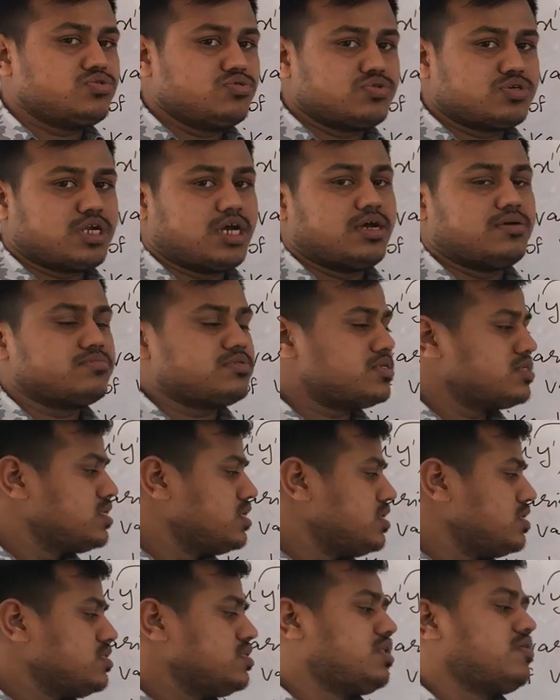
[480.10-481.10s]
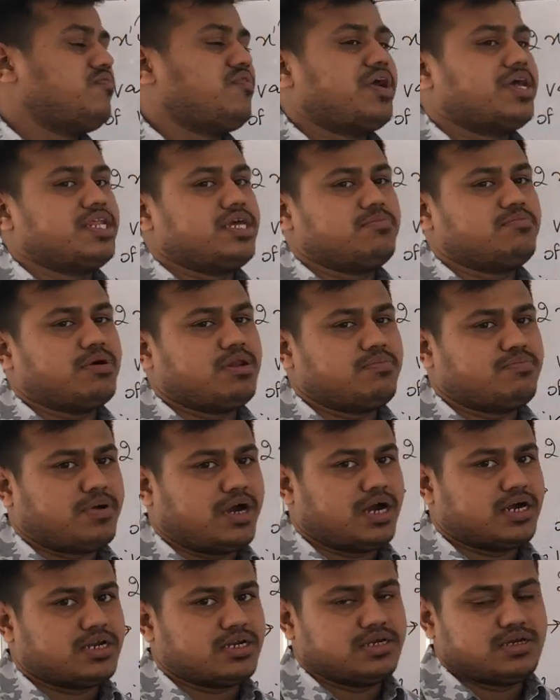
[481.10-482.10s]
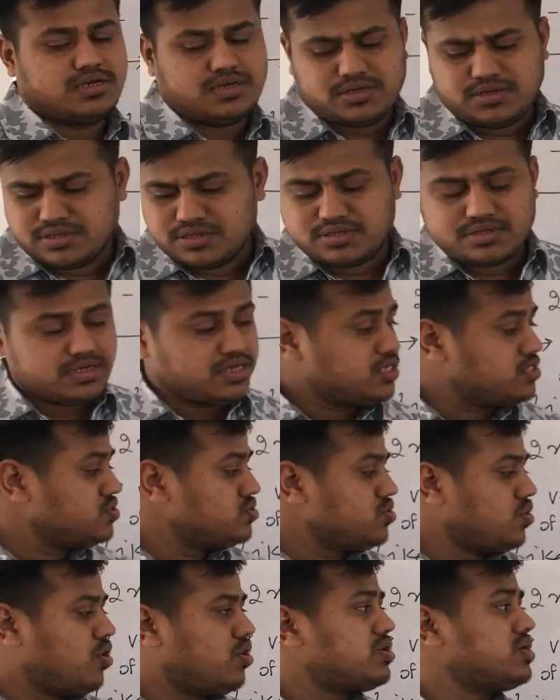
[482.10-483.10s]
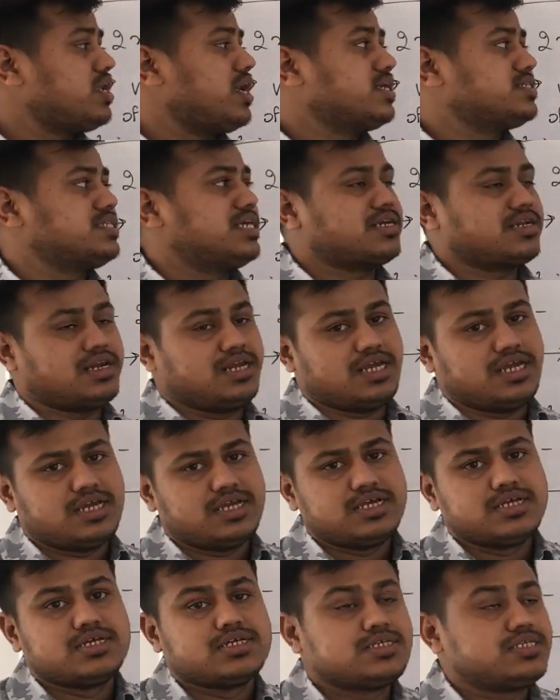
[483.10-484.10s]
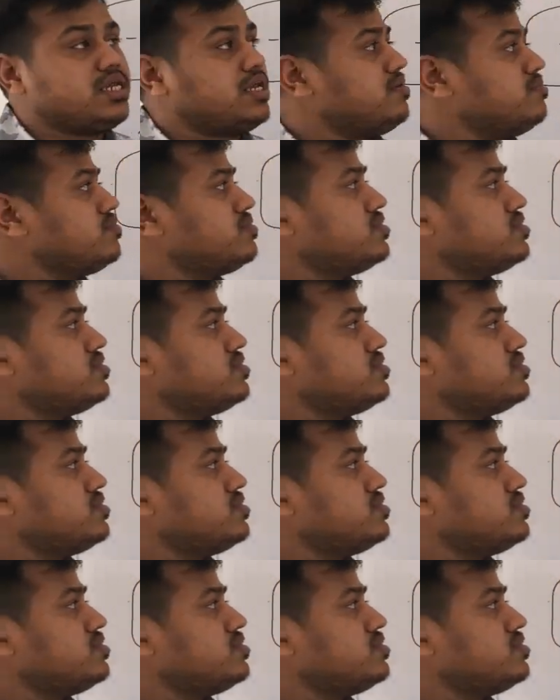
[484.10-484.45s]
two terms the variable part is not exactly same.